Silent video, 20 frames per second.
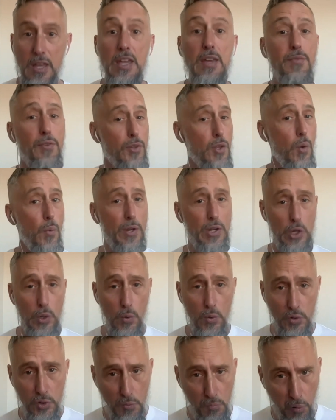Even though we
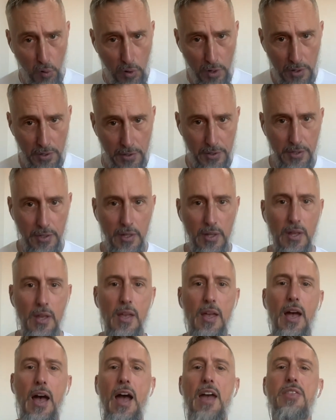knew it was important,
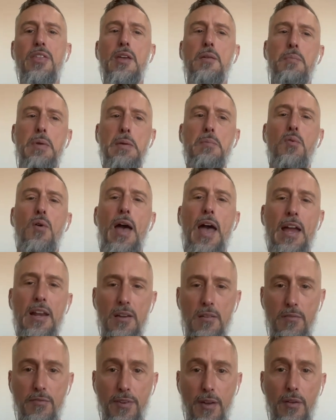I think people
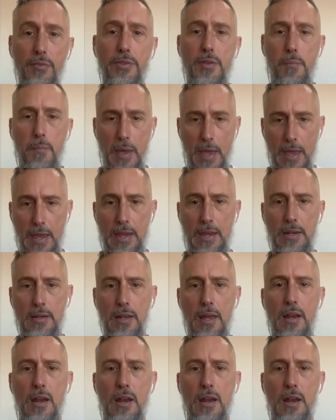hadn't felt the pain.